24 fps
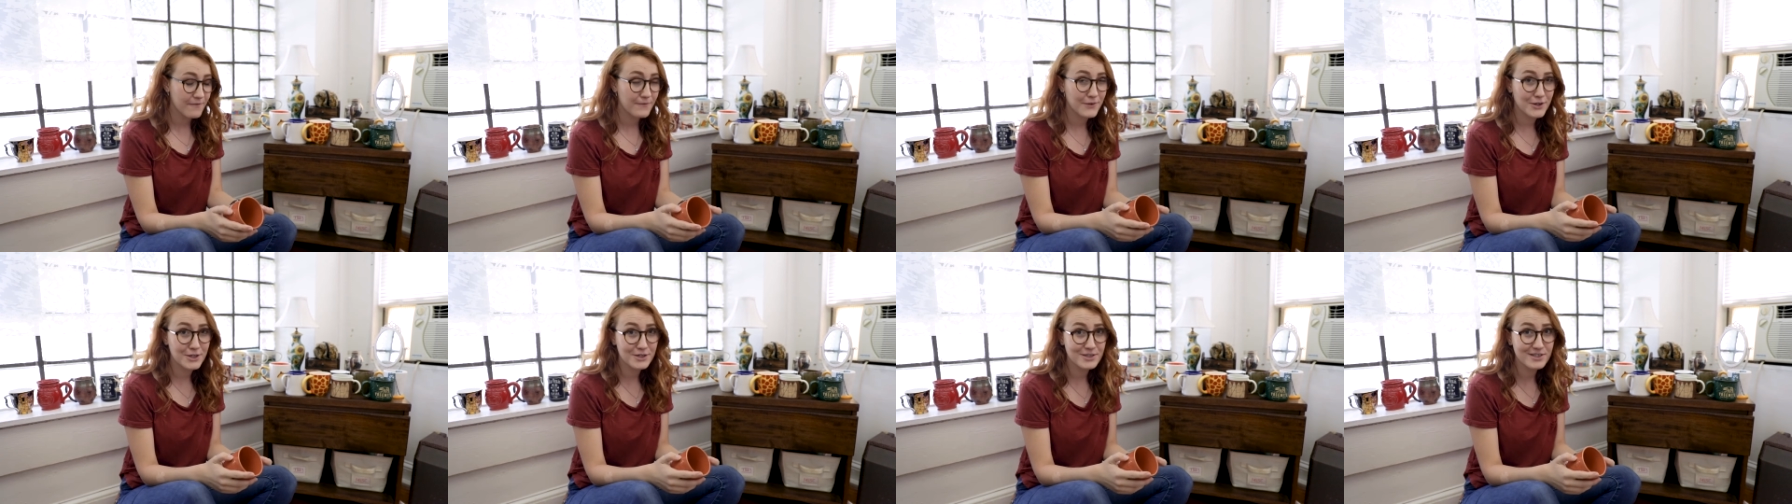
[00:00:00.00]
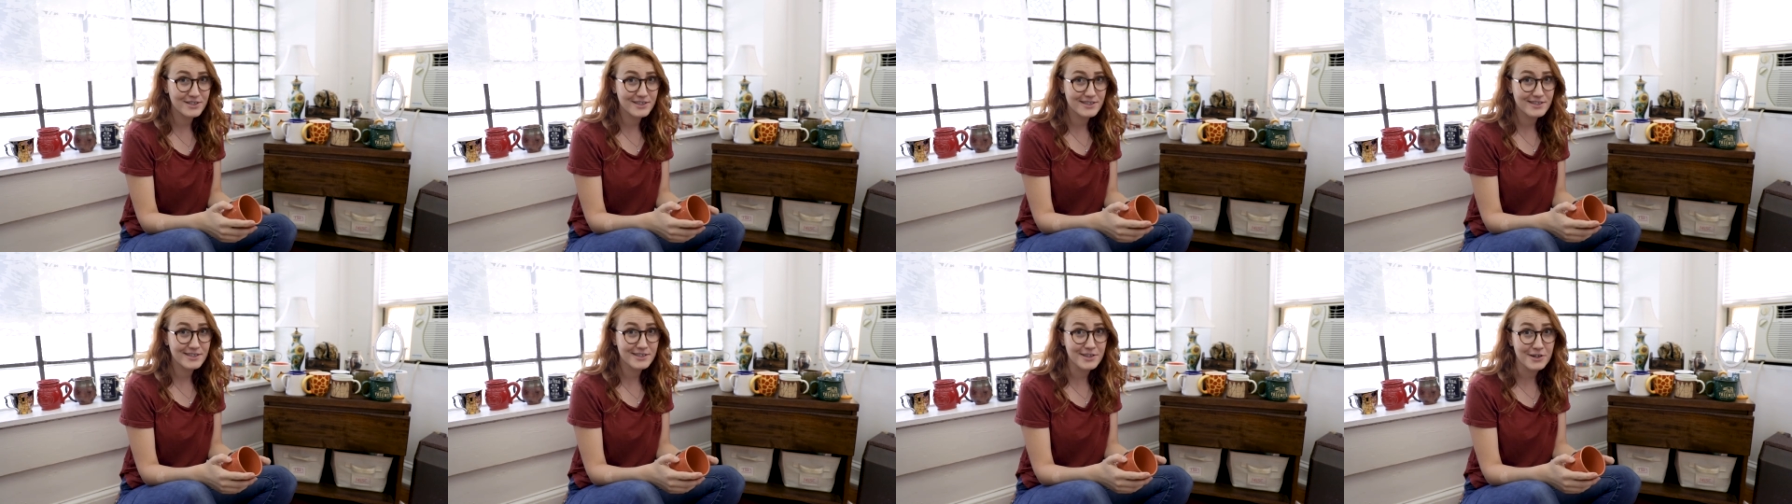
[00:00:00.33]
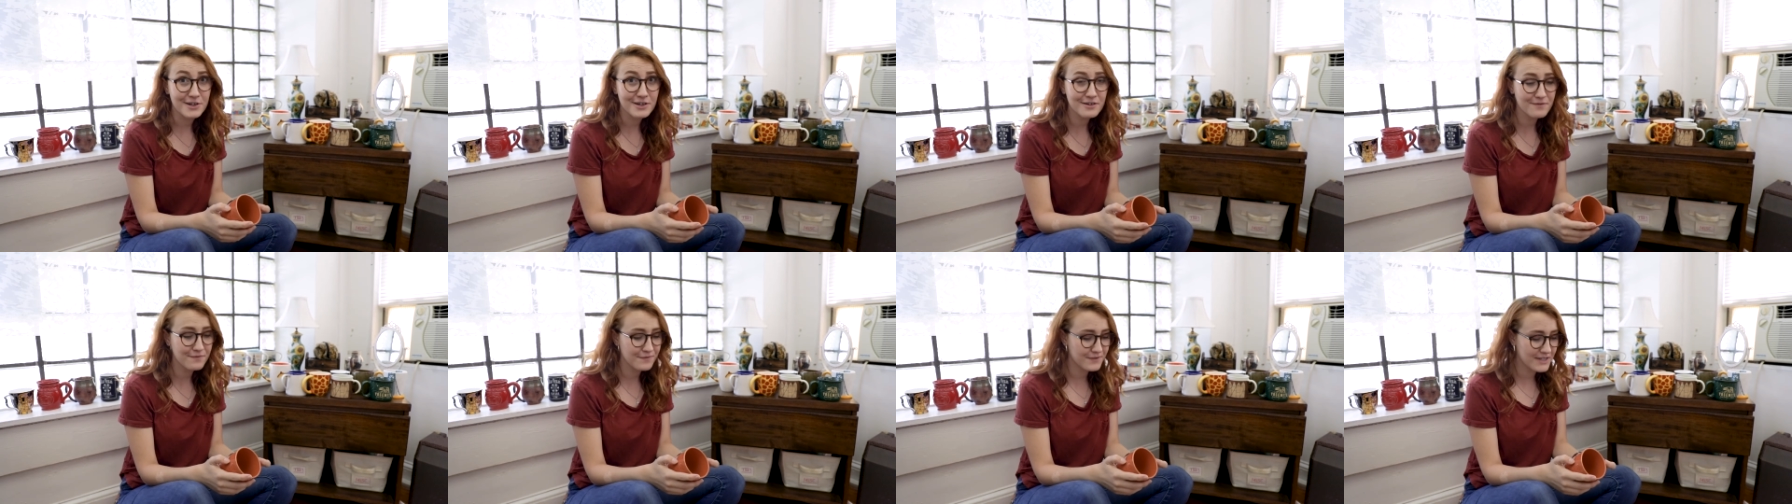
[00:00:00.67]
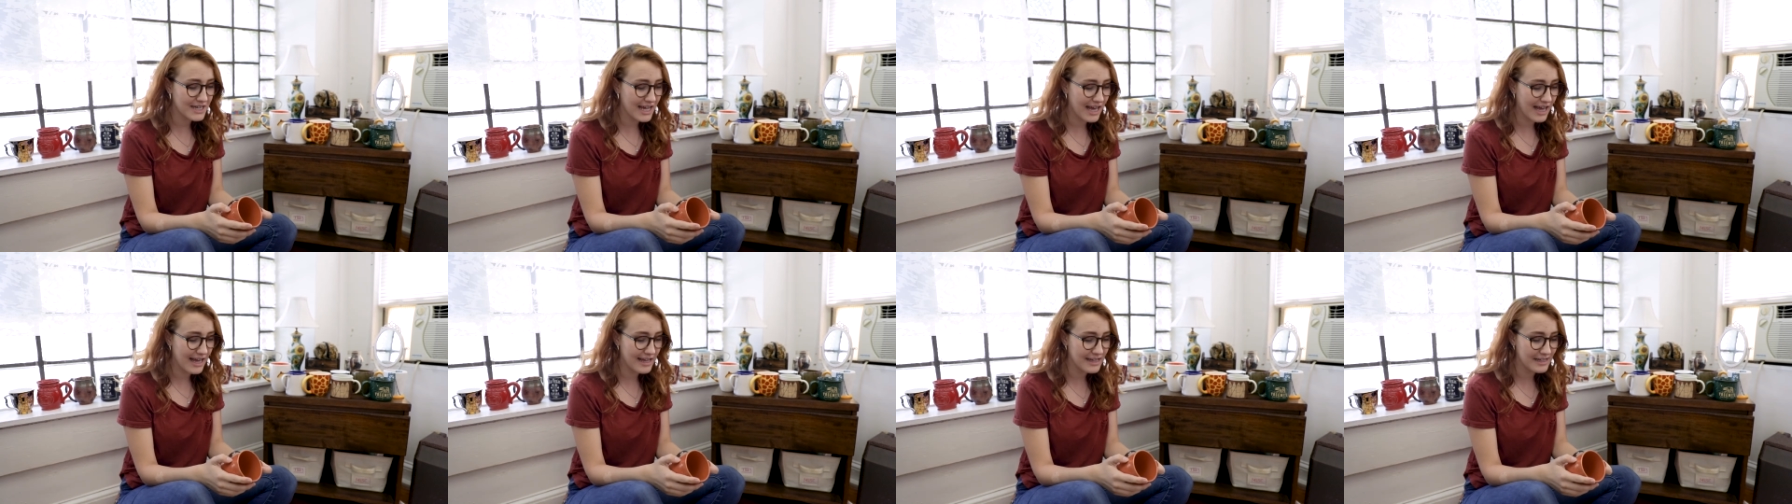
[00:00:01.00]
first
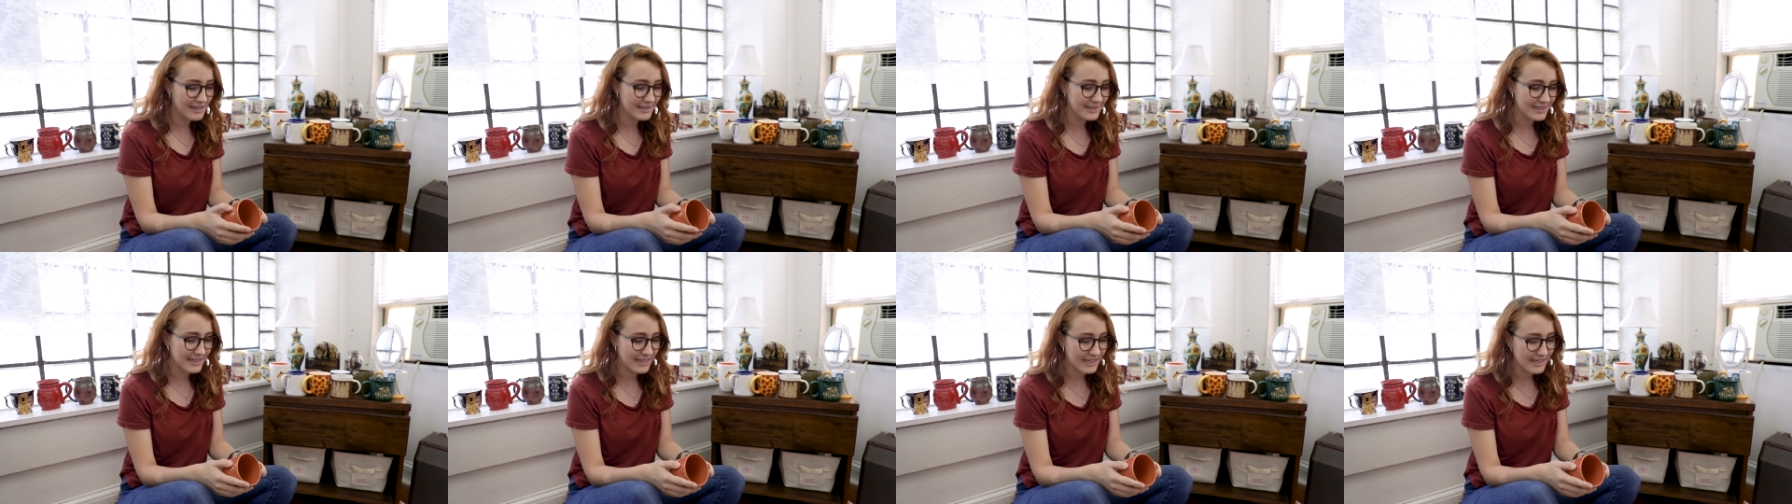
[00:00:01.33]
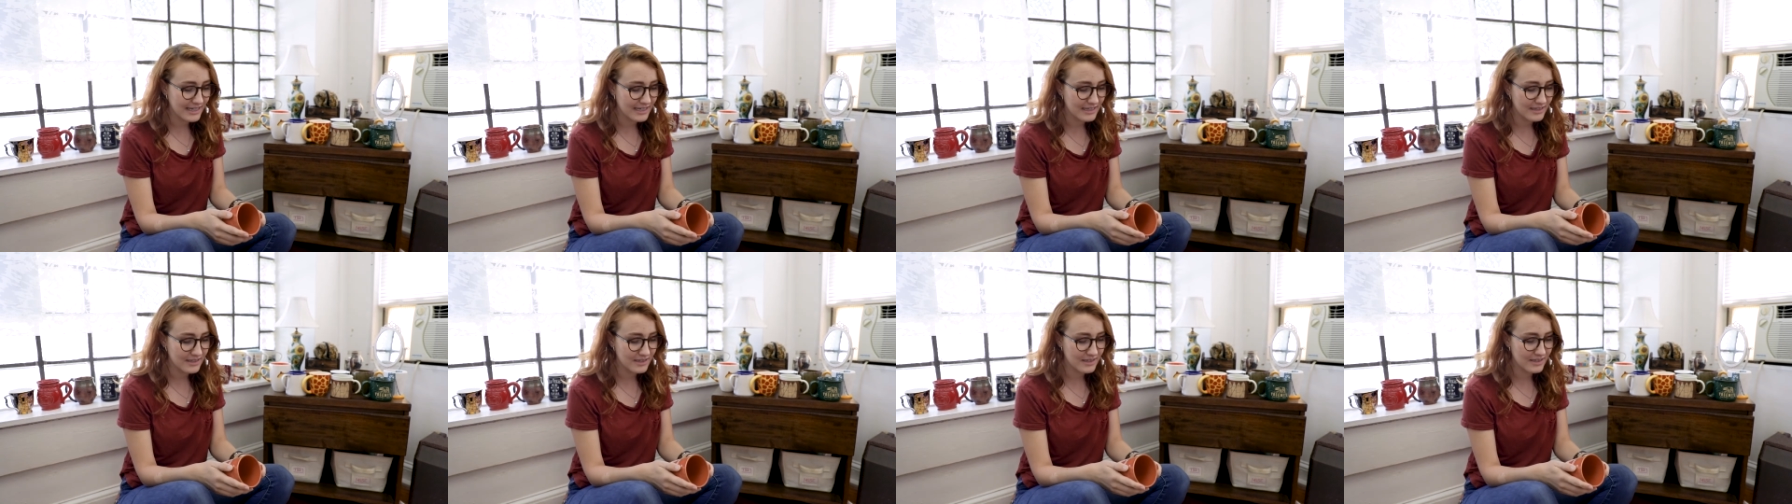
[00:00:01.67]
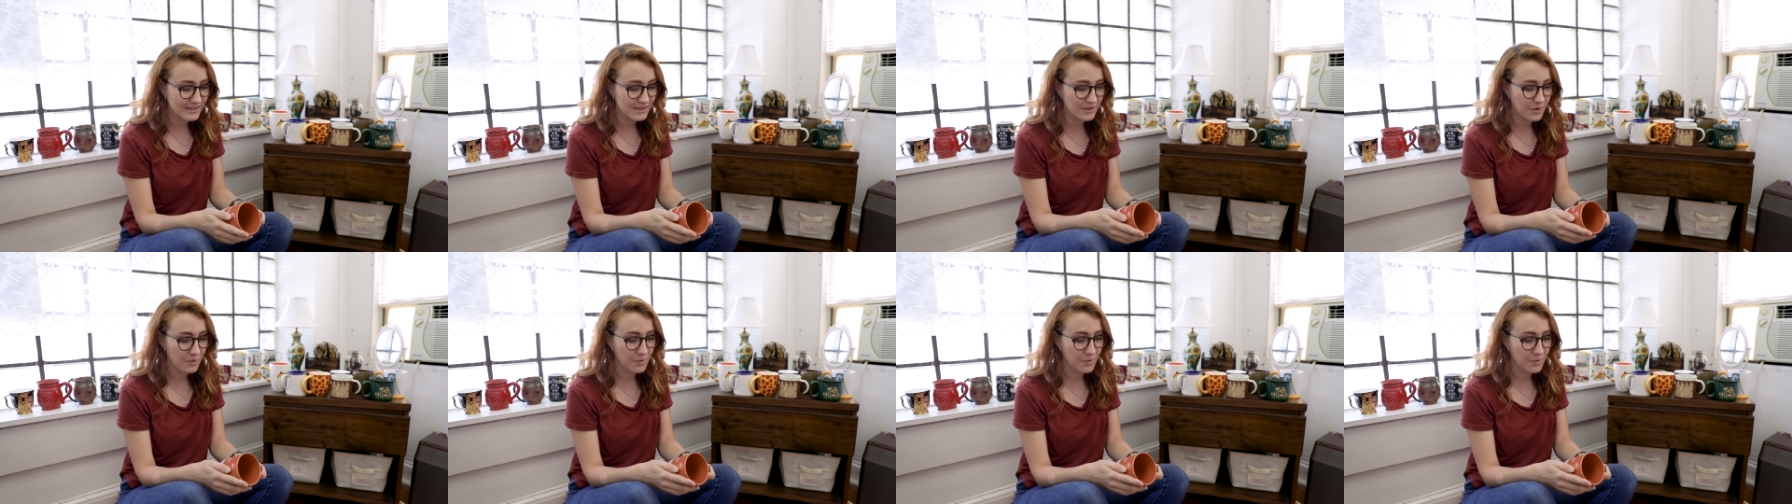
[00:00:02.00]
surfed, and it's